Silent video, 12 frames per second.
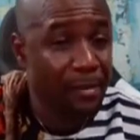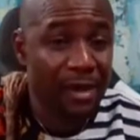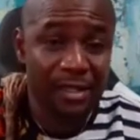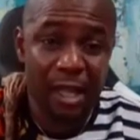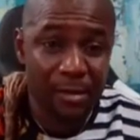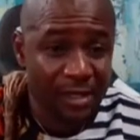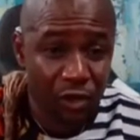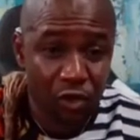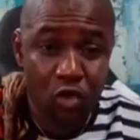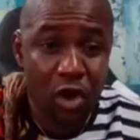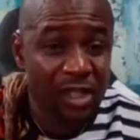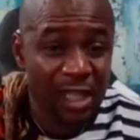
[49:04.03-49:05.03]
but the
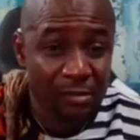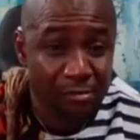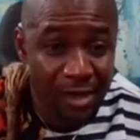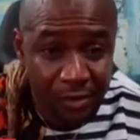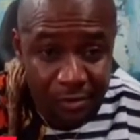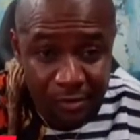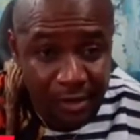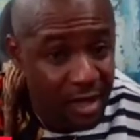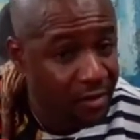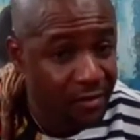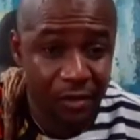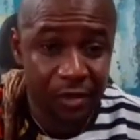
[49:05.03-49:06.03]
go house every month.
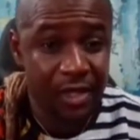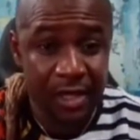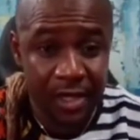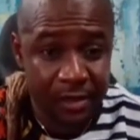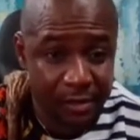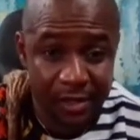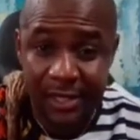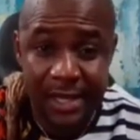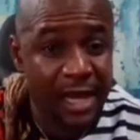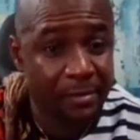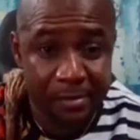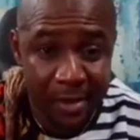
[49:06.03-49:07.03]
Every year, not the guy
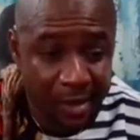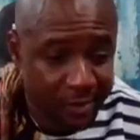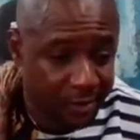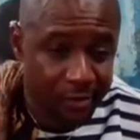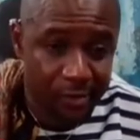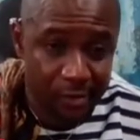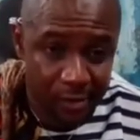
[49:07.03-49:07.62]
to be passed.